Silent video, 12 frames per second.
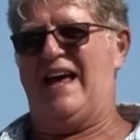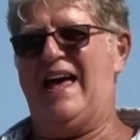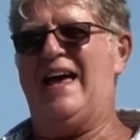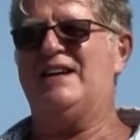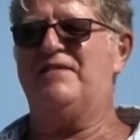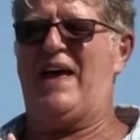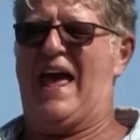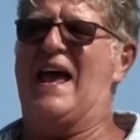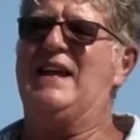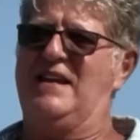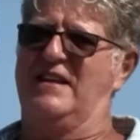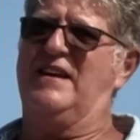ahead of
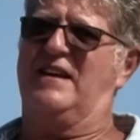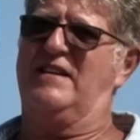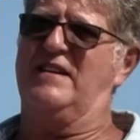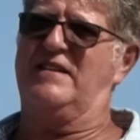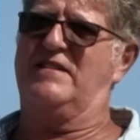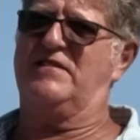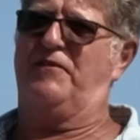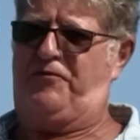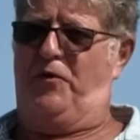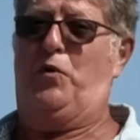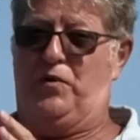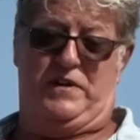anything that
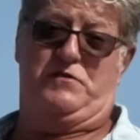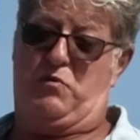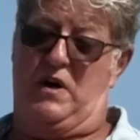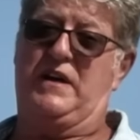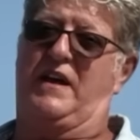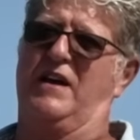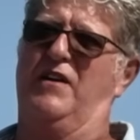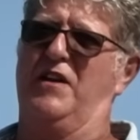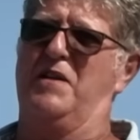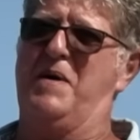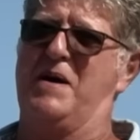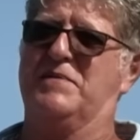Ford is working on at the
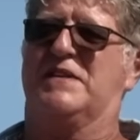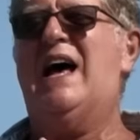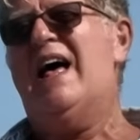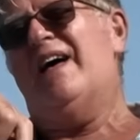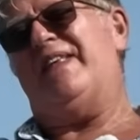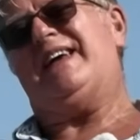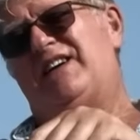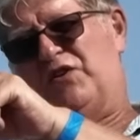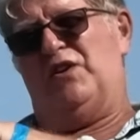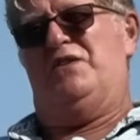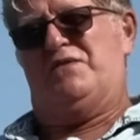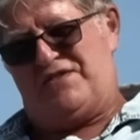moment. And that
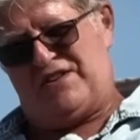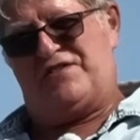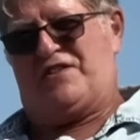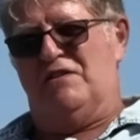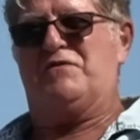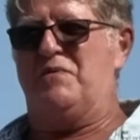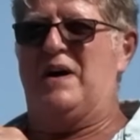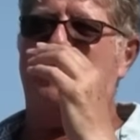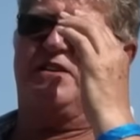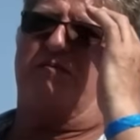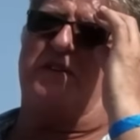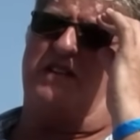includes the Skunk
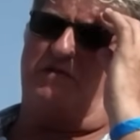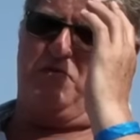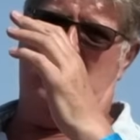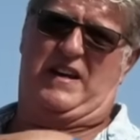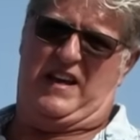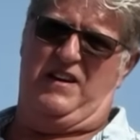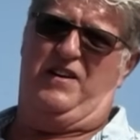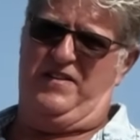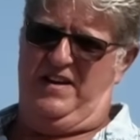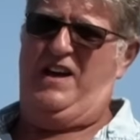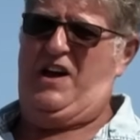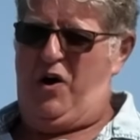Works, which is working on
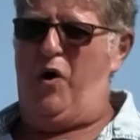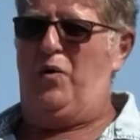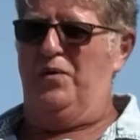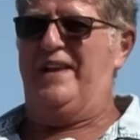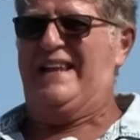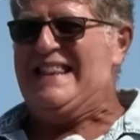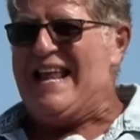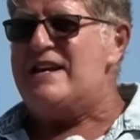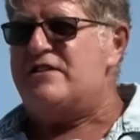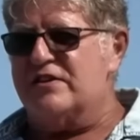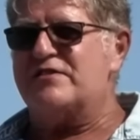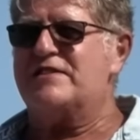all the
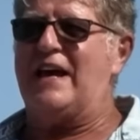latest